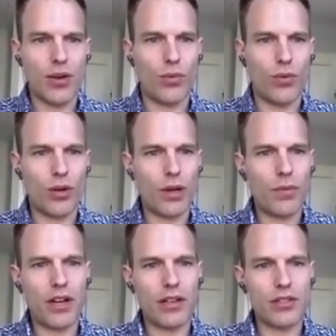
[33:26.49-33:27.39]
what do I
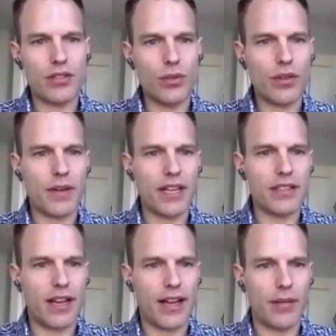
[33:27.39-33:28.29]
want to do with my
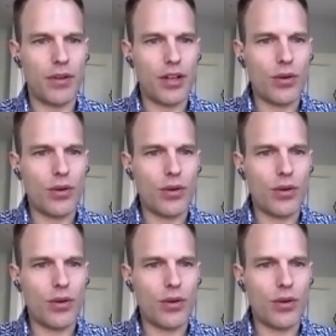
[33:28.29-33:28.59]
time?